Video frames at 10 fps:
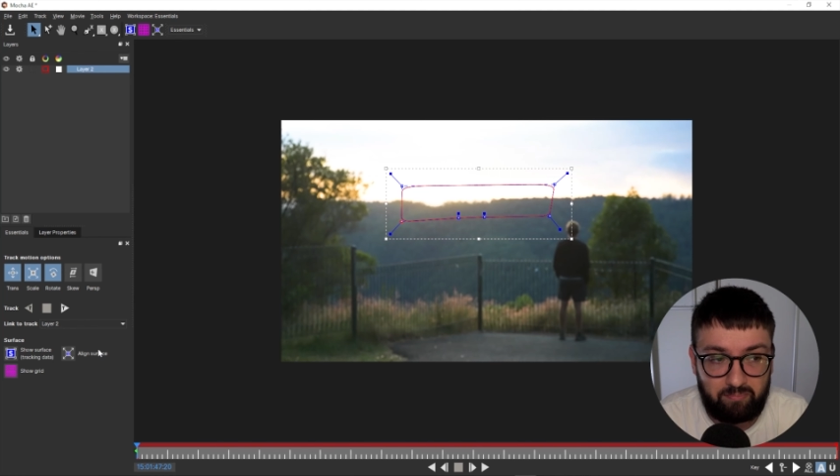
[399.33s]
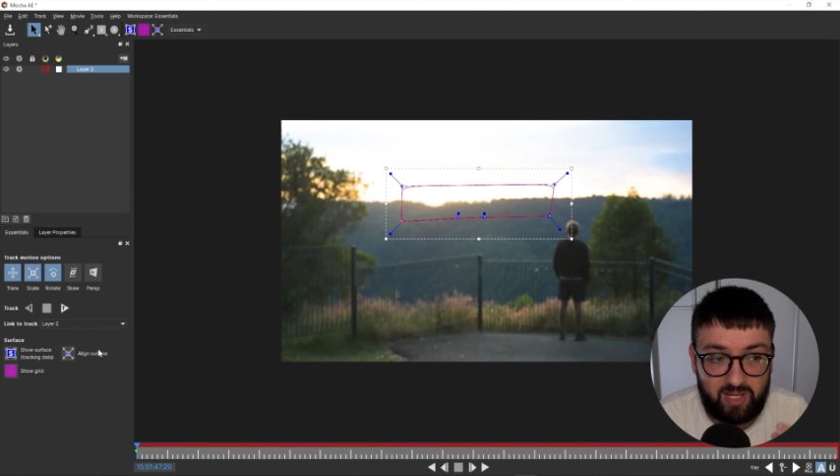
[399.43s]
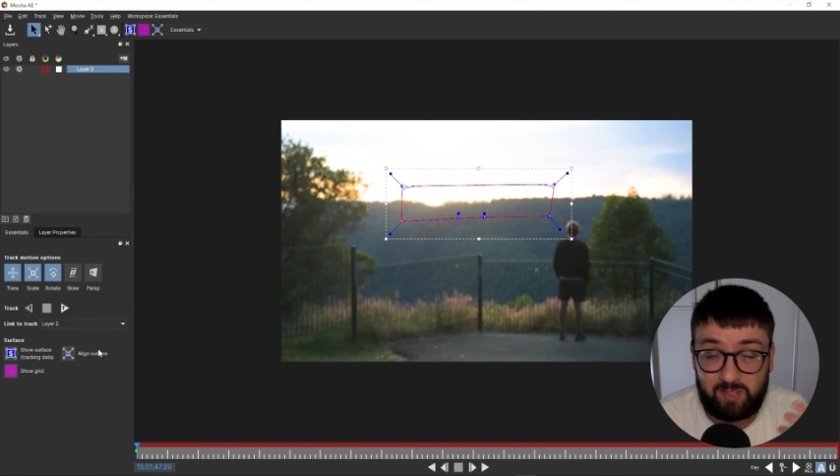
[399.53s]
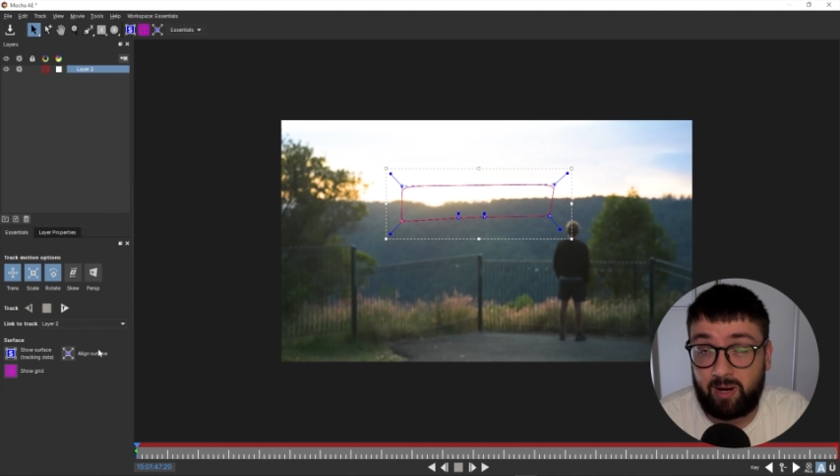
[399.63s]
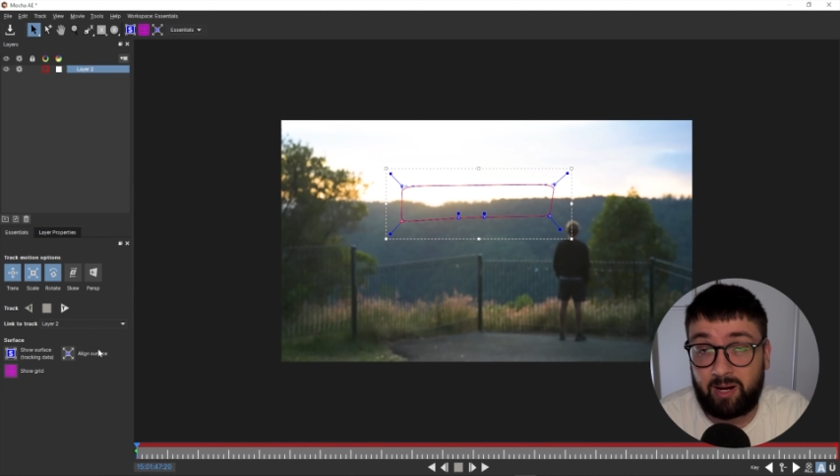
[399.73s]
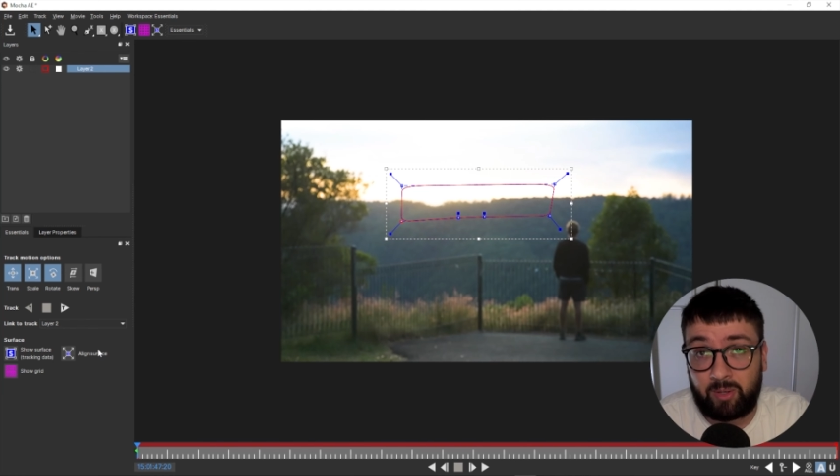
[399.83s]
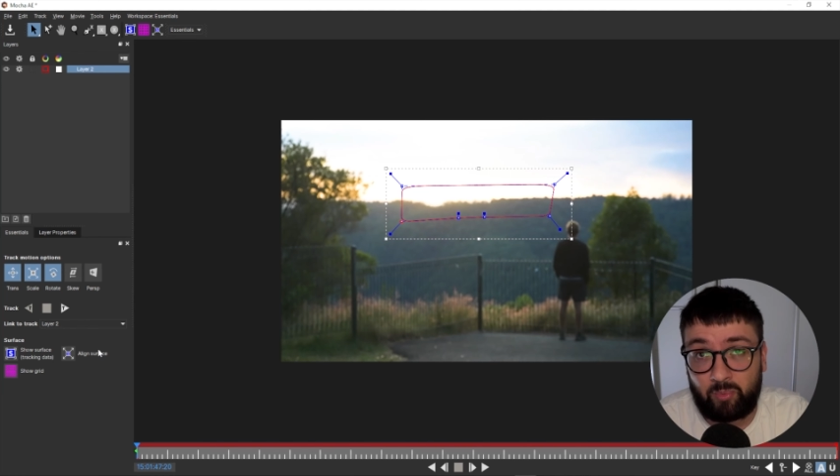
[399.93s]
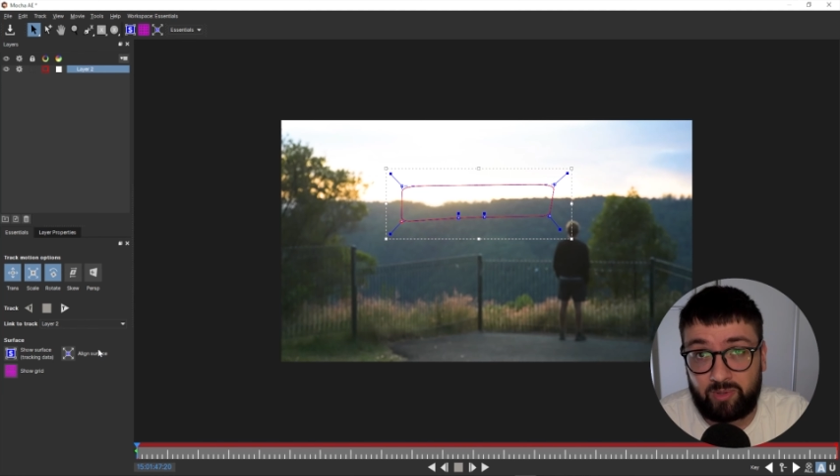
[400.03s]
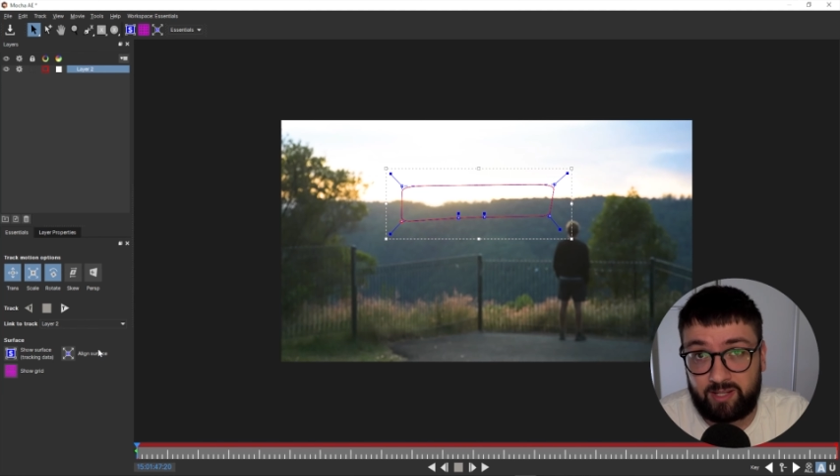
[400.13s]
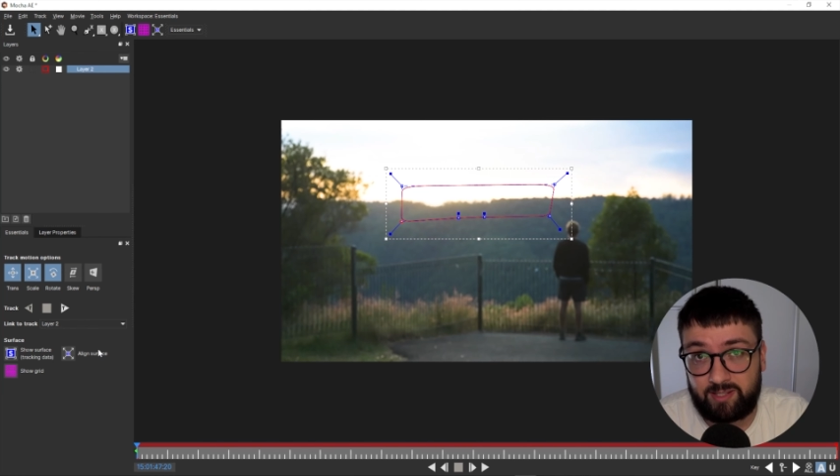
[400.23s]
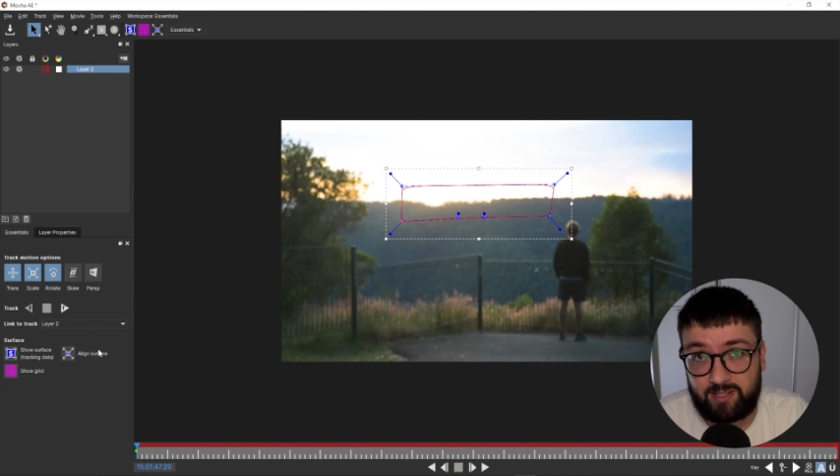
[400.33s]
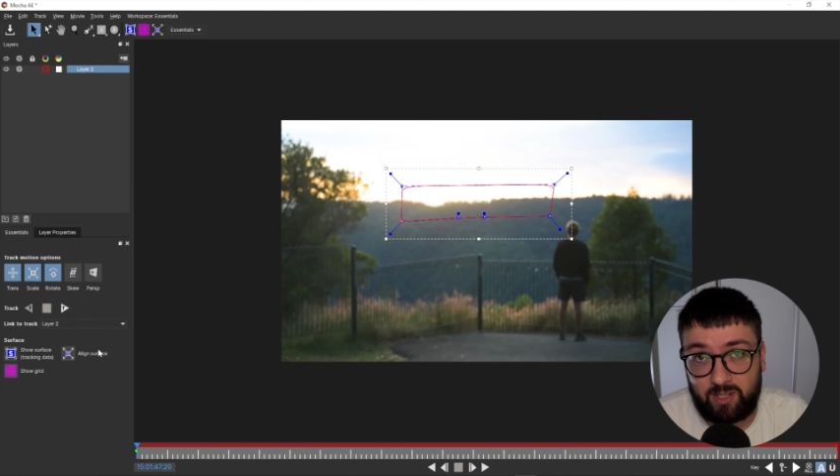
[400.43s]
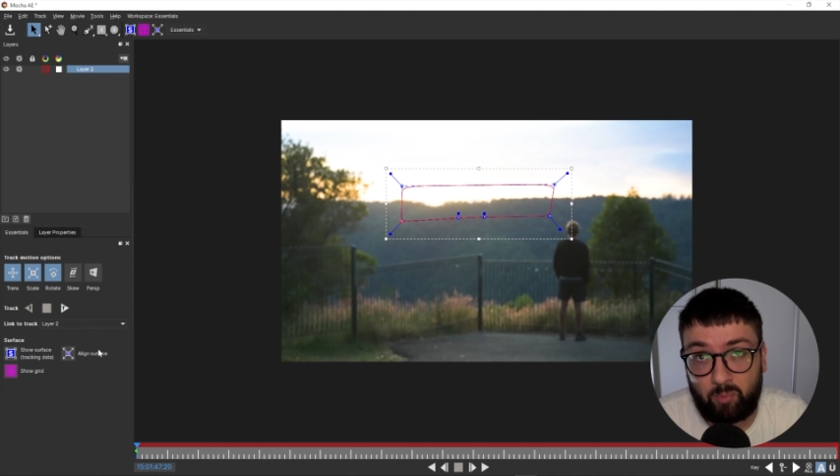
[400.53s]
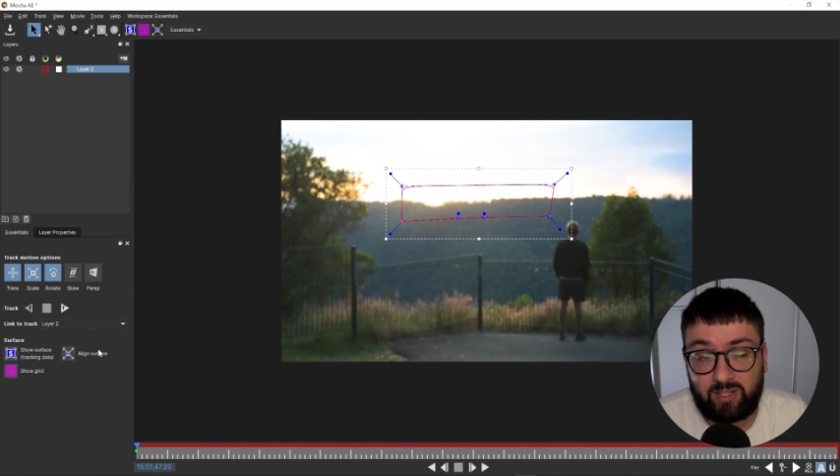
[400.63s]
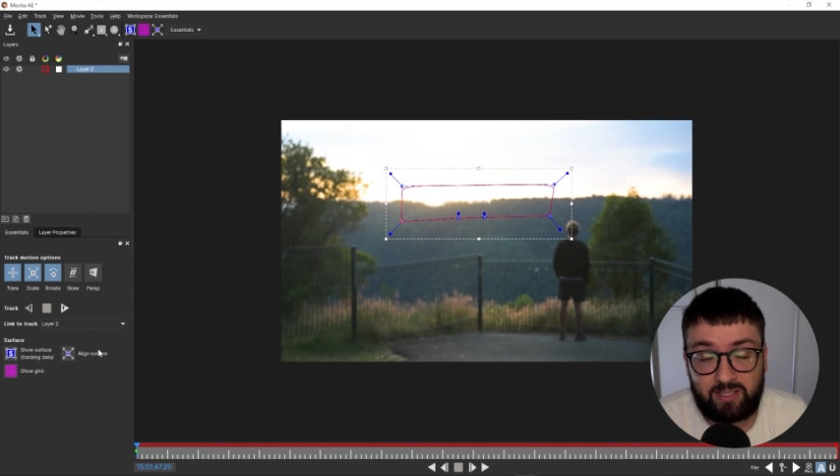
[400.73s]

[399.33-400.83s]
experiment with it and see what